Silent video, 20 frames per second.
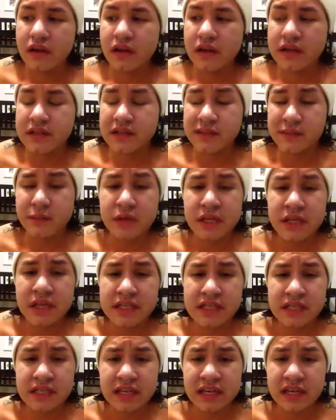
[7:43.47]
as I'm
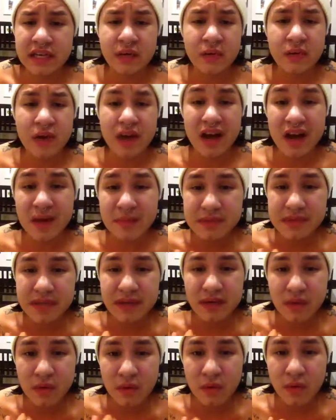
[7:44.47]
realizing that I don't update
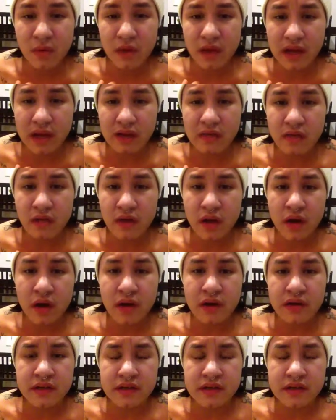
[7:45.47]
a whole heck of a lot,